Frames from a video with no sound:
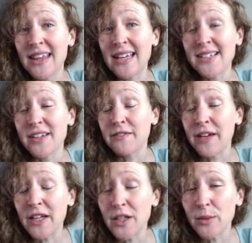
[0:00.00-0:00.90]
that is
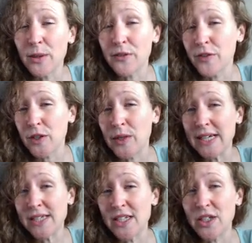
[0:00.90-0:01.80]
available for you
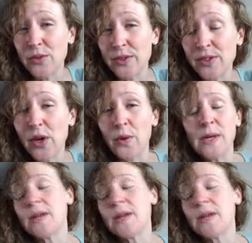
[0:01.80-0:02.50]
guys to use. So